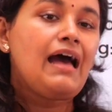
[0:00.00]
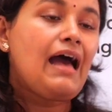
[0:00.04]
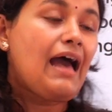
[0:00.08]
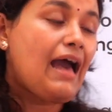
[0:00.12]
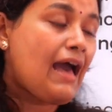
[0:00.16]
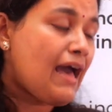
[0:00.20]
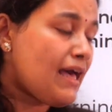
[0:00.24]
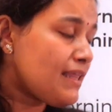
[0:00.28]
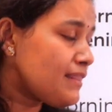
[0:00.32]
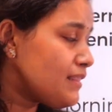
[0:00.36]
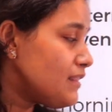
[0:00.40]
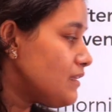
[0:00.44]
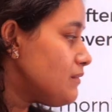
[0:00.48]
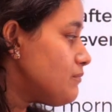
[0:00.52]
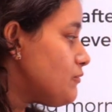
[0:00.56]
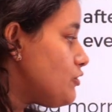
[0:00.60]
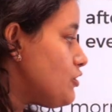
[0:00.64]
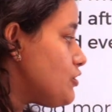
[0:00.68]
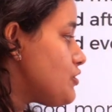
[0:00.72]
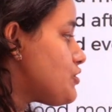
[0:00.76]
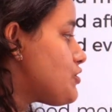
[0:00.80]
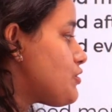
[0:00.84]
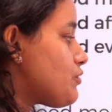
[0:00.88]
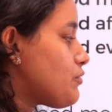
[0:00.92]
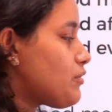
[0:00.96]
At the
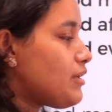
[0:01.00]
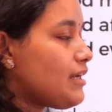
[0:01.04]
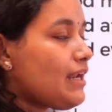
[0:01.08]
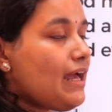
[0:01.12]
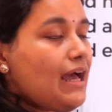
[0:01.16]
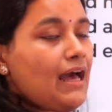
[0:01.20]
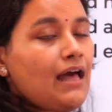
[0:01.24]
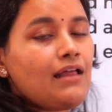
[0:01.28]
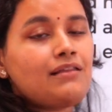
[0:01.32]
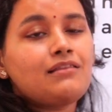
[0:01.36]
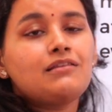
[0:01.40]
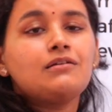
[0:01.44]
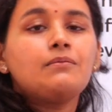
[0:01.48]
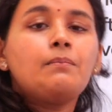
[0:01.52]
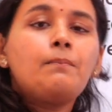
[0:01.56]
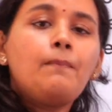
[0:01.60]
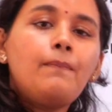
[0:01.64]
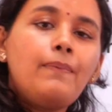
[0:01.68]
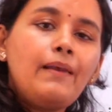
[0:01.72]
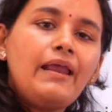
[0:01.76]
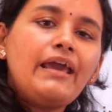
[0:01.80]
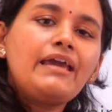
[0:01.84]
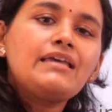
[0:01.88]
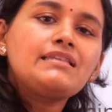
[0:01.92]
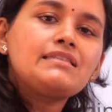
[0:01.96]
most, you can add the
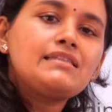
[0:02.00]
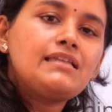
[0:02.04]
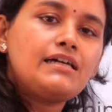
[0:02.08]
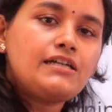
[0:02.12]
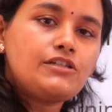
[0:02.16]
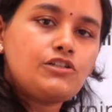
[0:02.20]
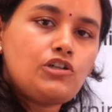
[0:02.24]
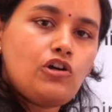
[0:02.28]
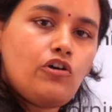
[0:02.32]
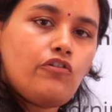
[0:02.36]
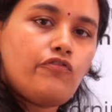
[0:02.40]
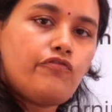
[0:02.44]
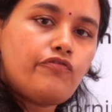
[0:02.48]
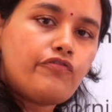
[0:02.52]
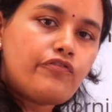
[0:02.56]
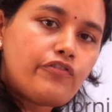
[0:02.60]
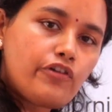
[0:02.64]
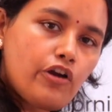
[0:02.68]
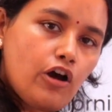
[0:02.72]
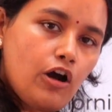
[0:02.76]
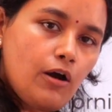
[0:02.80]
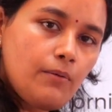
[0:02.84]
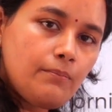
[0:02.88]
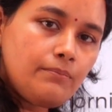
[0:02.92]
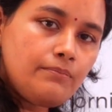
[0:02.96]
place that you're
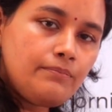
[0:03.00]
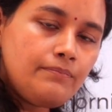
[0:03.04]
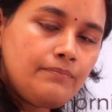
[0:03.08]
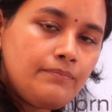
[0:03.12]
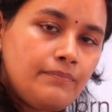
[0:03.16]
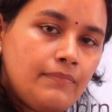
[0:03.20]
from,